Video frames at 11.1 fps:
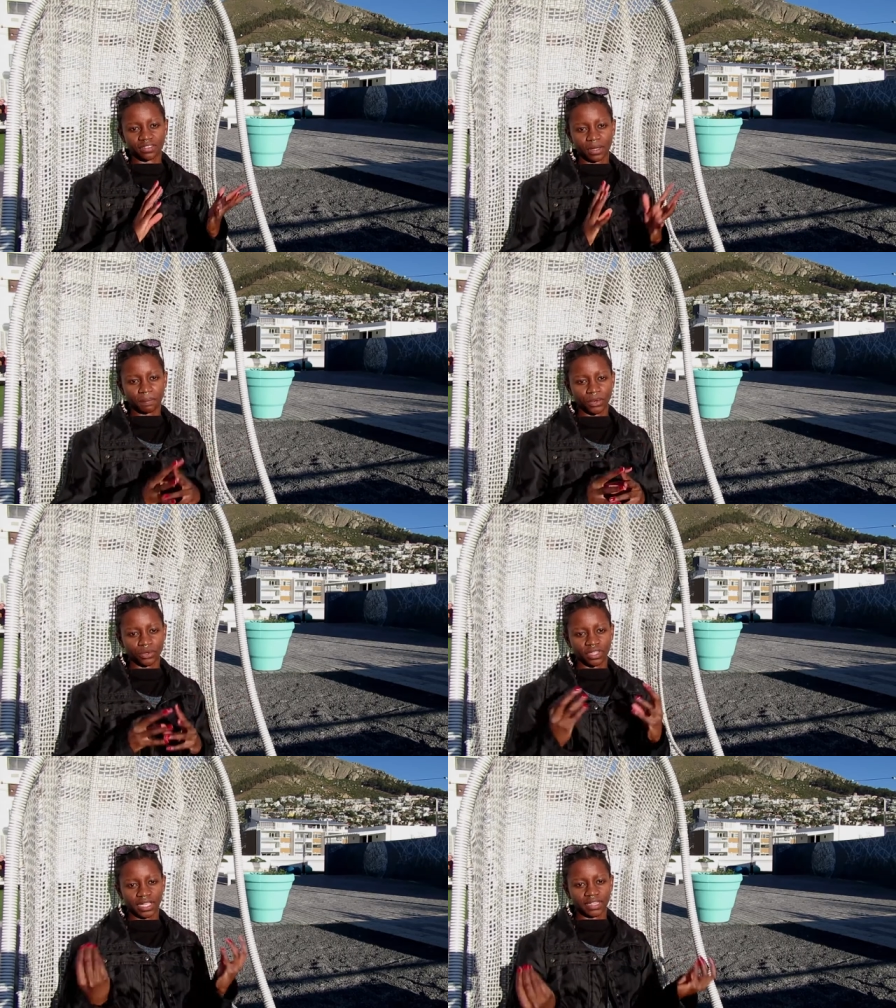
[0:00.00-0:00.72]
They
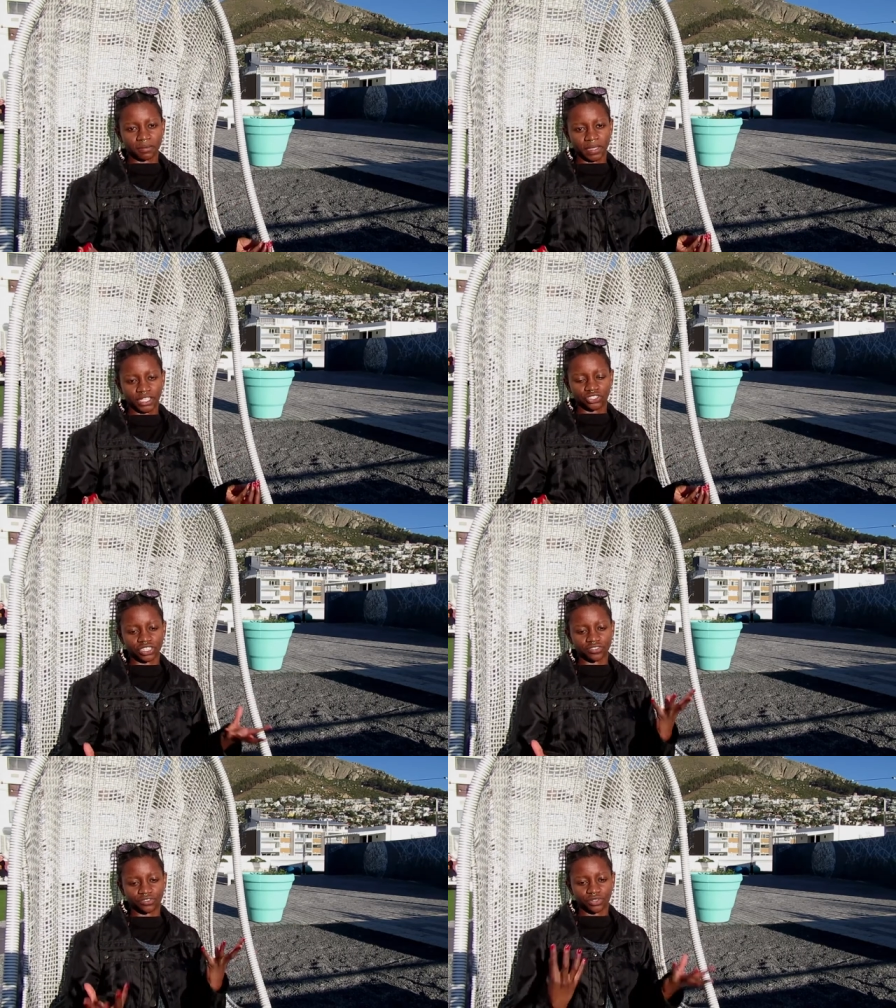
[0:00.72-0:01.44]
both get the
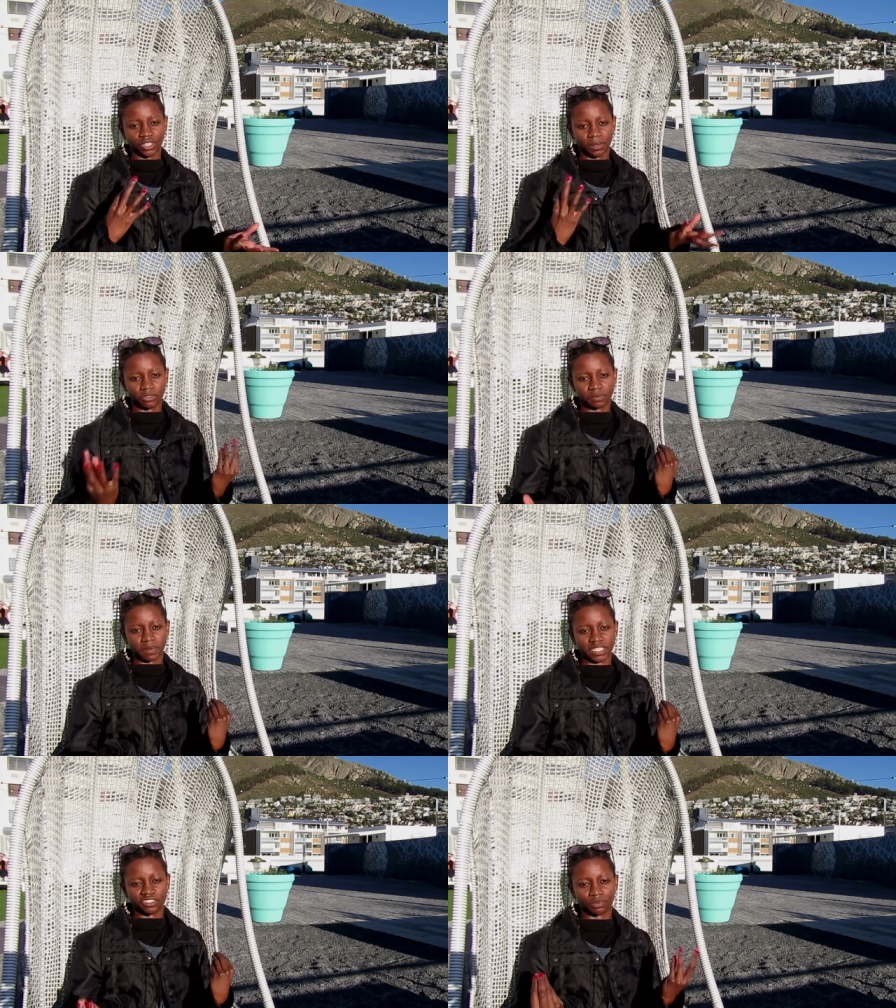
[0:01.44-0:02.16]
pictures for their
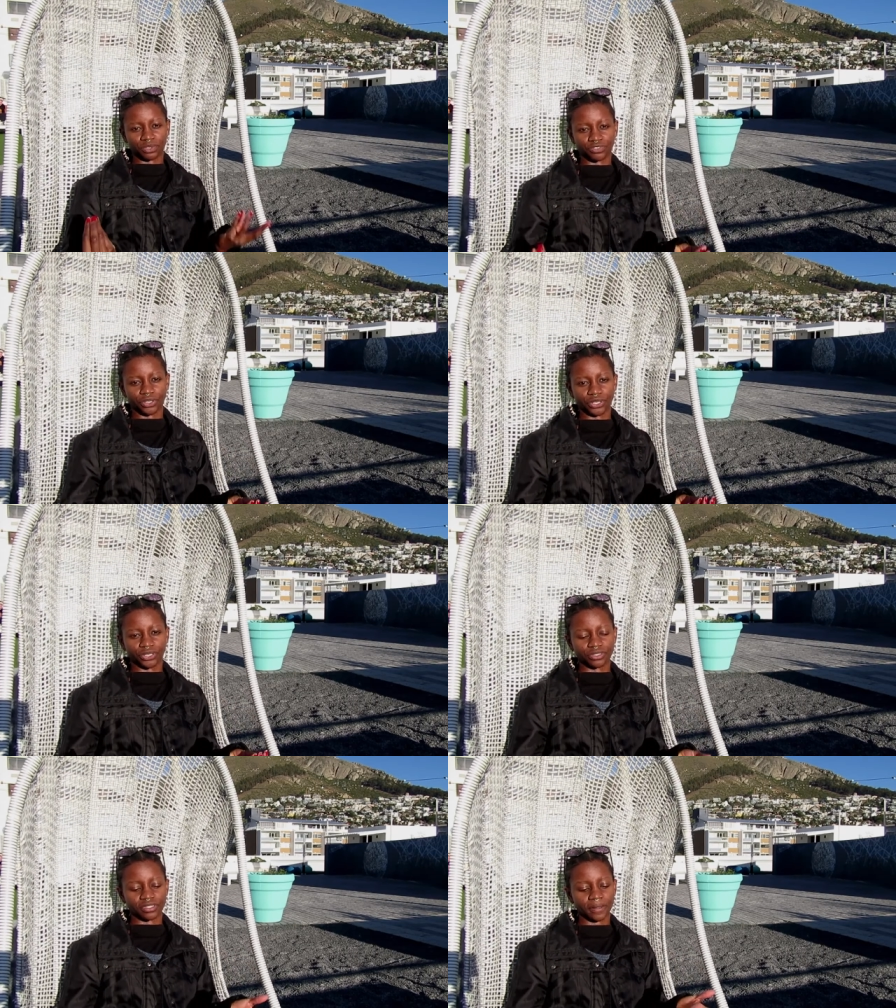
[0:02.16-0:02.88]
respective
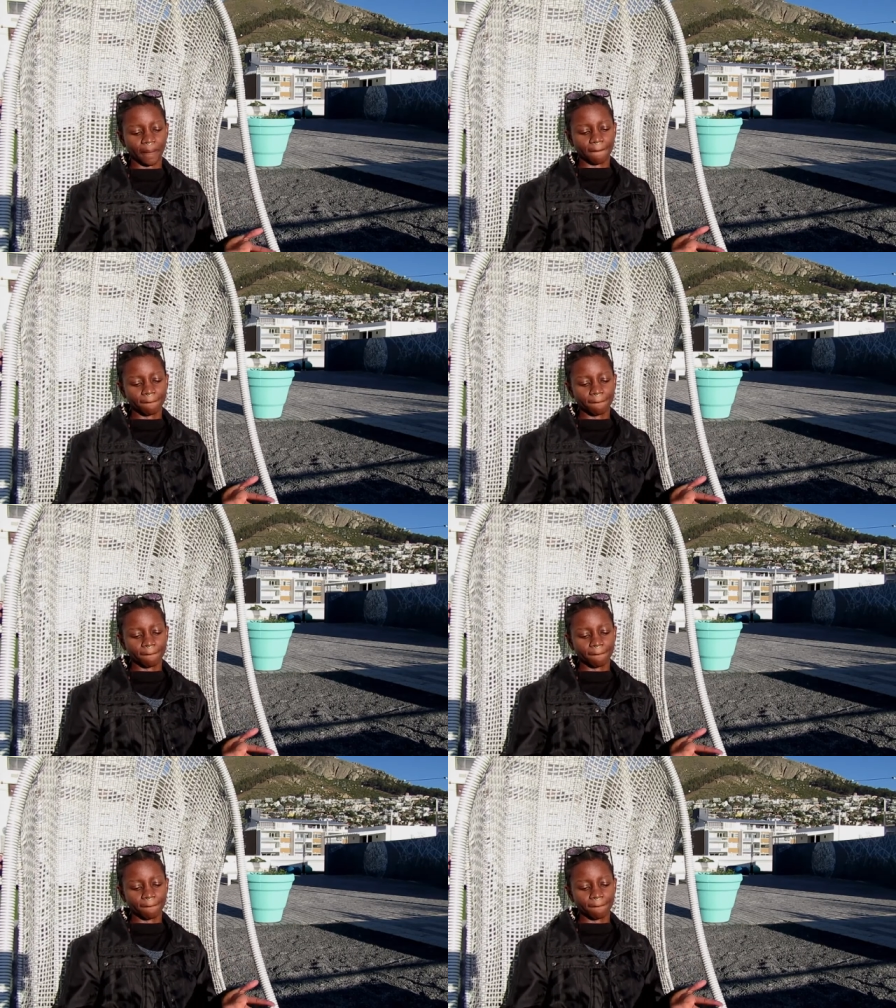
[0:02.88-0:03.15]
portfolios.